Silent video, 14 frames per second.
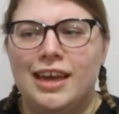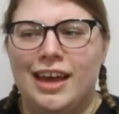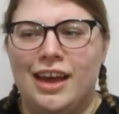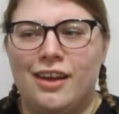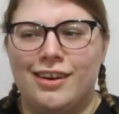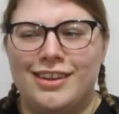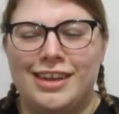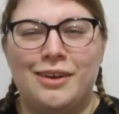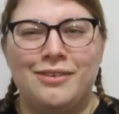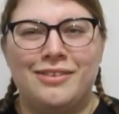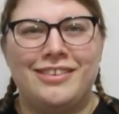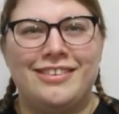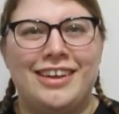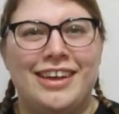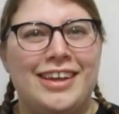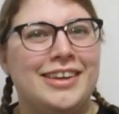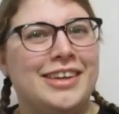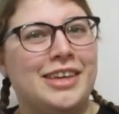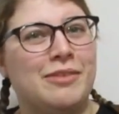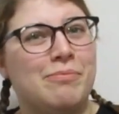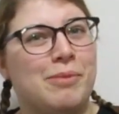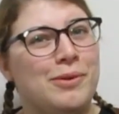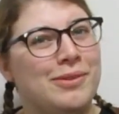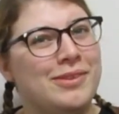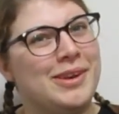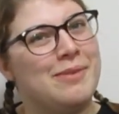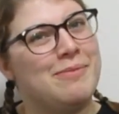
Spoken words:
how to count to 10 in both